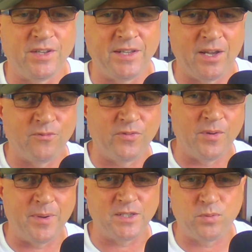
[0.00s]
that they get him for
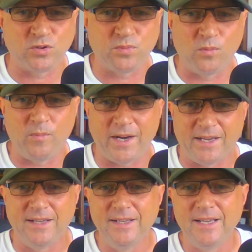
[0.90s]
the best possible
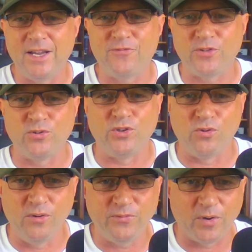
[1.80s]
money if they're going to
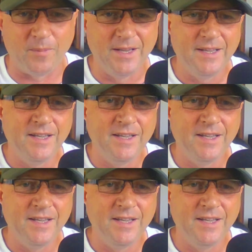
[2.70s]
go in for him.